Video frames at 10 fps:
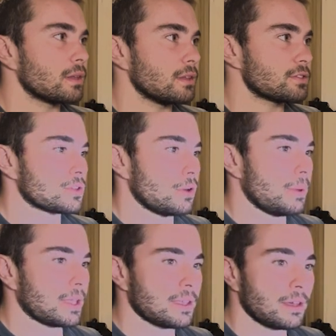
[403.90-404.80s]
just go
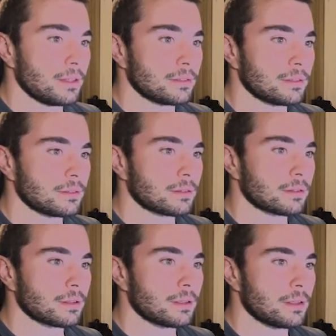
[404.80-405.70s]
back here.
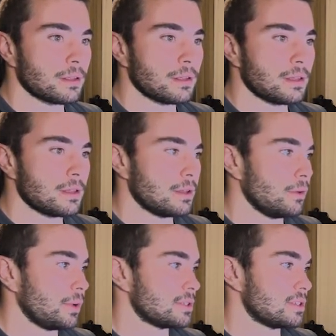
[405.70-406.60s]

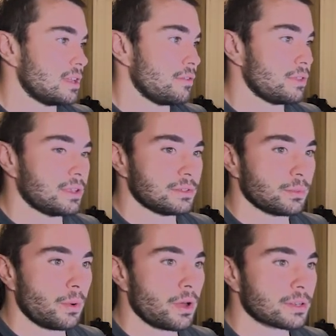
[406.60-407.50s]
We can see everything's
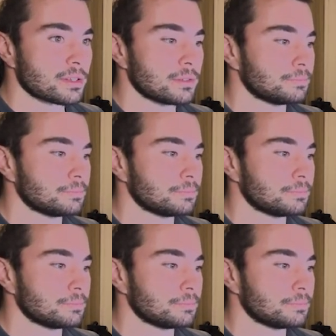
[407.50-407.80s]
worked.